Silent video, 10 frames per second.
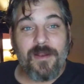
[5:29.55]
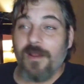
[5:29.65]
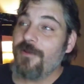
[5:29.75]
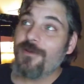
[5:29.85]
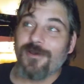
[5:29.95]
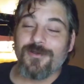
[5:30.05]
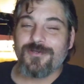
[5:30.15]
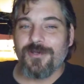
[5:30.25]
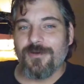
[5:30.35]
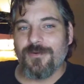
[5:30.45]
And you can
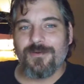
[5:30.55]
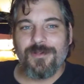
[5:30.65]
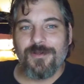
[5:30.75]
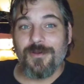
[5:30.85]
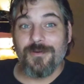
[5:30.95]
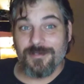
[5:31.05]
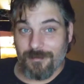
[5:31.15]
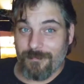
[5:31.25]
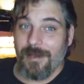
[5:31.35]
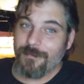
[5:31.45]
also, you know, go into The
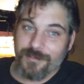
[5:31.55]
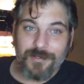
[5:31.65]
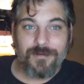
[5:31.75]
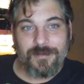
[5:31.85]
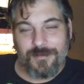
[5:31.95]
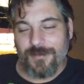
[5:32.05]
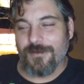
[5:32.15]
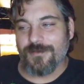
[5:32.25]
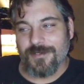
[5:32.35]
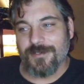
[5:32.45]
Babadook,
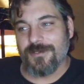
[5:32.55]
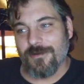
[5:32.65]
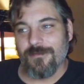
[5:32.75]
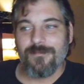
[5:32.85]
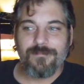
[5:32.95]
too, since, you know,